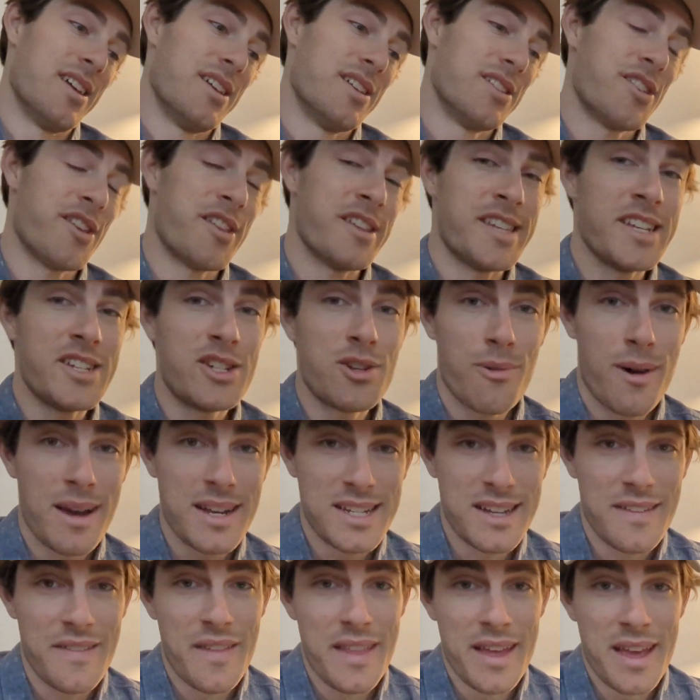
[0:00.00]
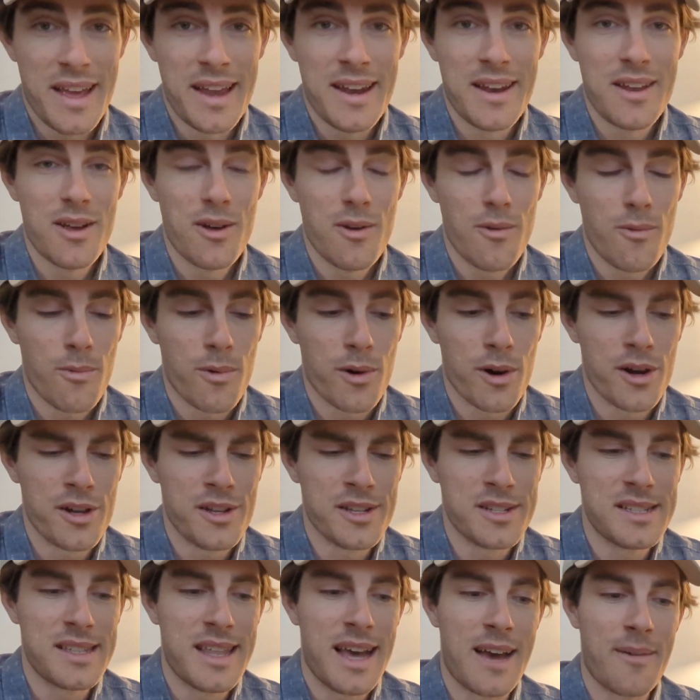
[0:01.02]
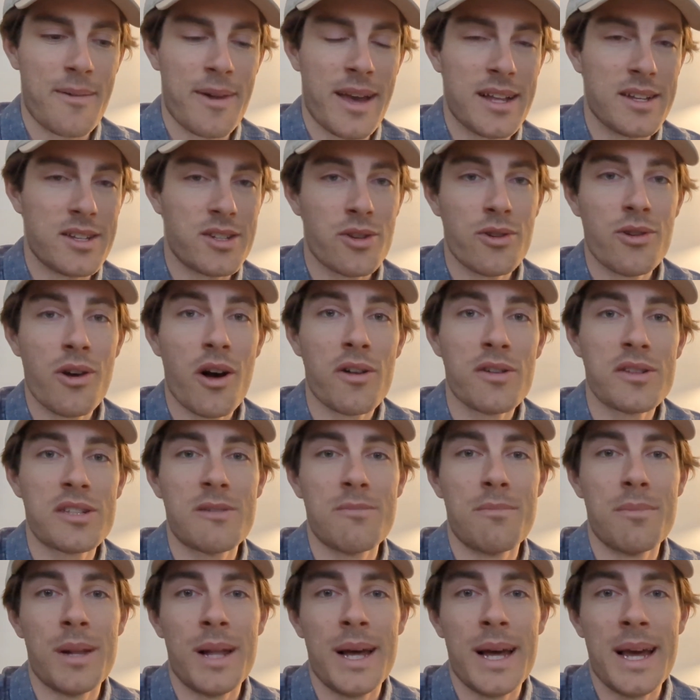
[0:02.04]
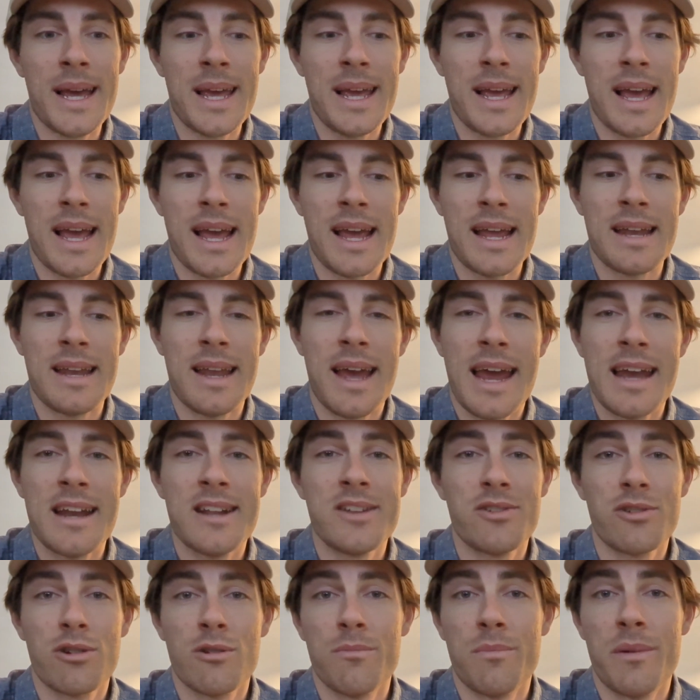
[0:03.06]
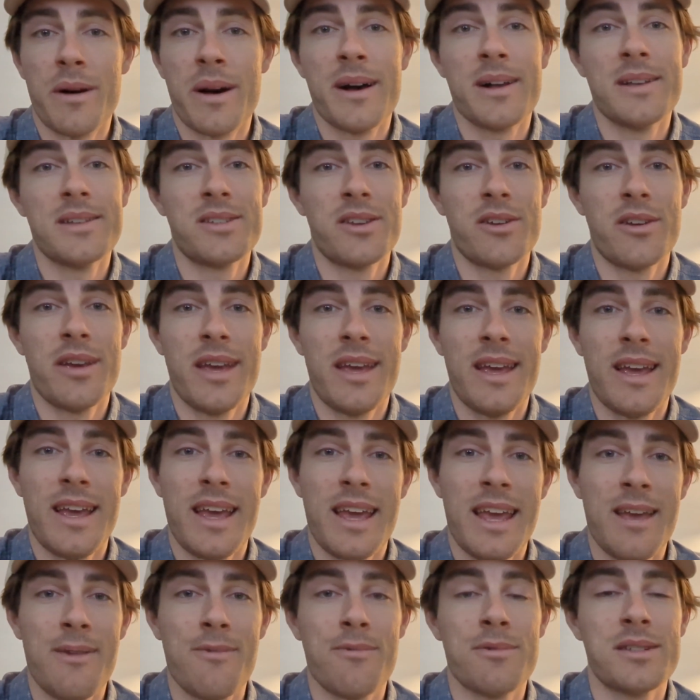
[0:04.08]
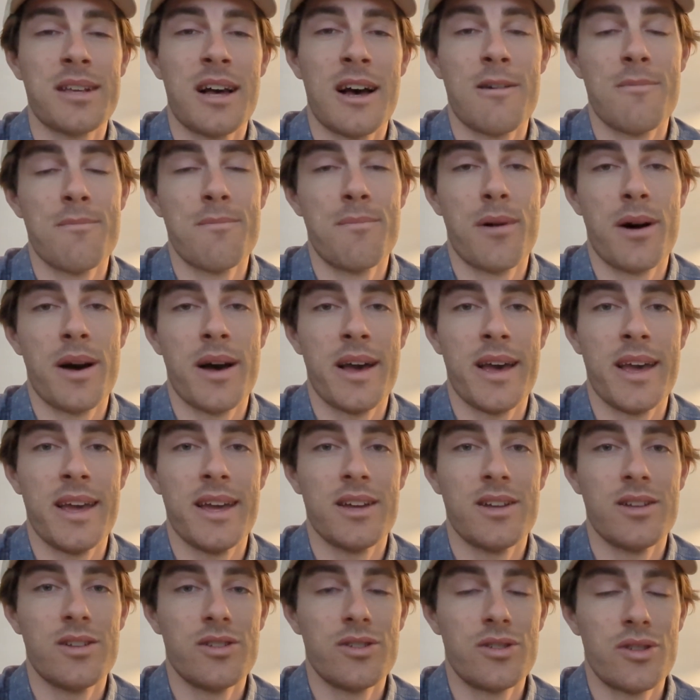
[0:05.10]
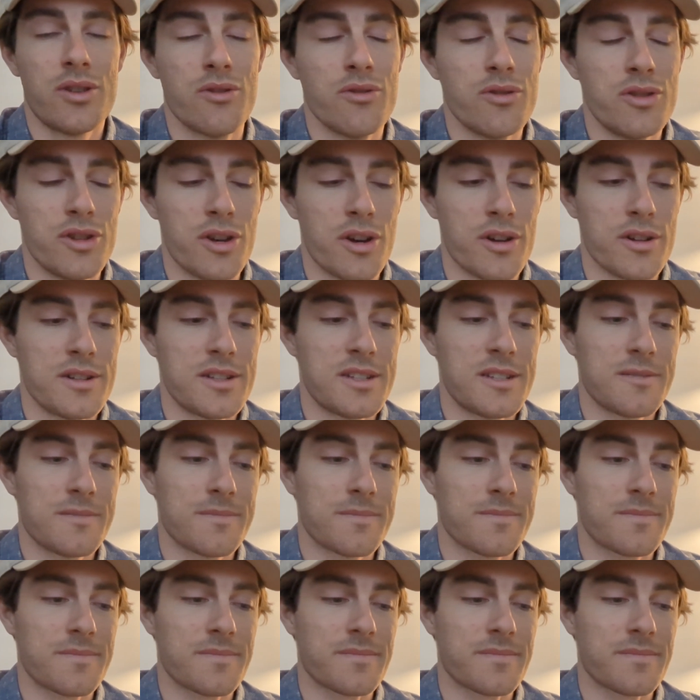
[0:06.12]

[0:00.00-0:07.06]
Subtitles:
So the situation then was that we had 2 holes to play, and Hayden took a par, so he was up by 2 shots.